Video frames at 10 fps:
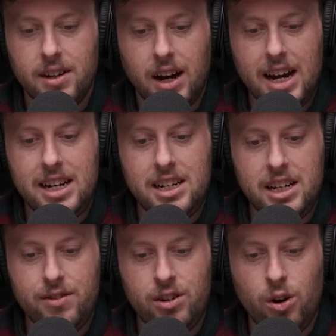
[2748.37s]
"I didn't
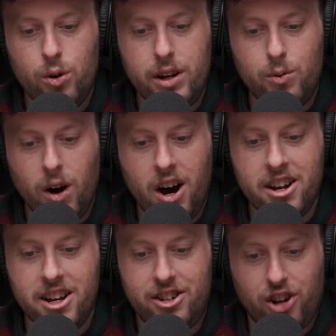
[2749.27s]
even know he
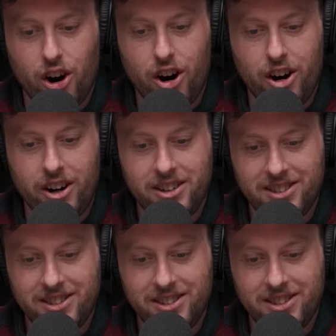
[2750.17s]
wanted dirt."